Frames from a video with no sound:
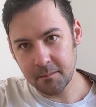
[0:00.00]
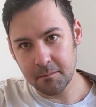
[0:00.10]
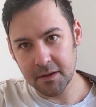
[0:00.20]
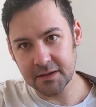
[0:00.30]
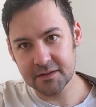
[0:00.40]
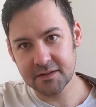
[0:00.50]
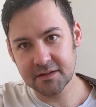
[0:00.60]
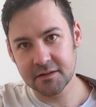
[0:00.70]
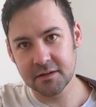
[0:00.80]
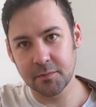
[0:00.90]

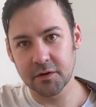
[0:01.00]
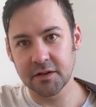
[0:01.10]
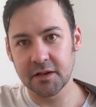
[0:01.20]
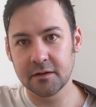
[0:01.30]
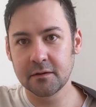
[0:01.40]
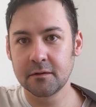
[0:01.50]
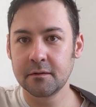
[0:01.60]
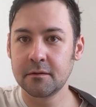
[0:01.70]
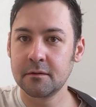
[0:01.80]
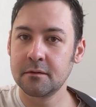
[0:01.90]
meets the body.
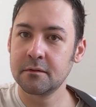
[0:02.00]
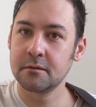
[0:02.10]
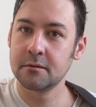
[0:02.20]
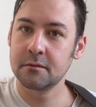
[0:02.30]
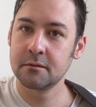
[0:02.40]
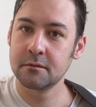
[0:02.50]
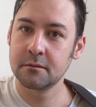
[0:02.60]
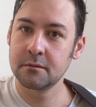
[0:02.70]
You